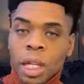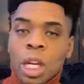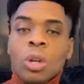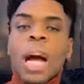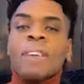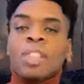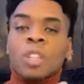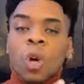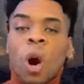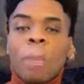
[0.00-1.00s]
You have
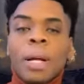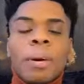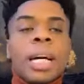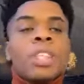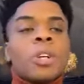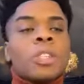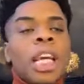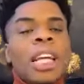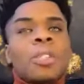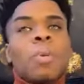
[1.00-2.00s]
just opened up. So,
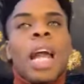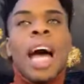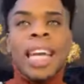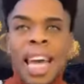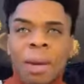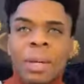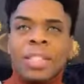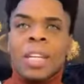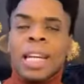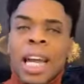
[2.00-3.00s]
saints, when I came
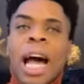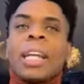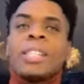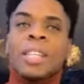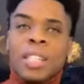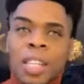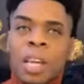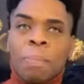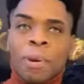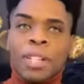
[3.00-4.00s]
into the knowledge of the
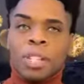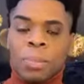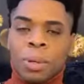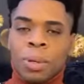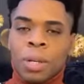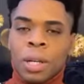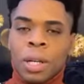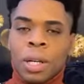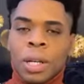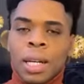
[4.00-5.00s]
seed principle,
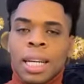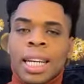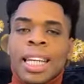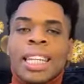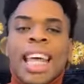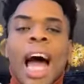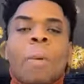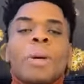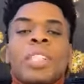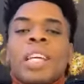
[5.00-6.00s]

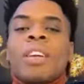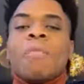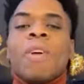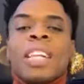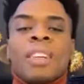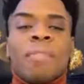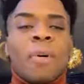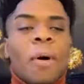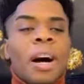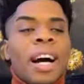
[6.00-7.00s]
that was in the
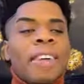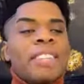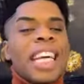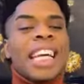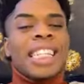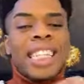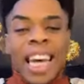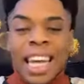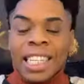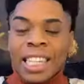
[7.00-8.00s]
reservoir of the
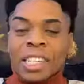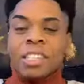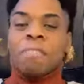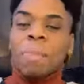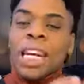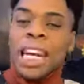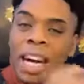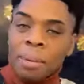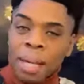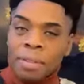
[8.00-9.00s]
intelligence of money
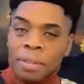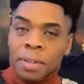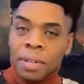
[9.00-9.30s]
cometh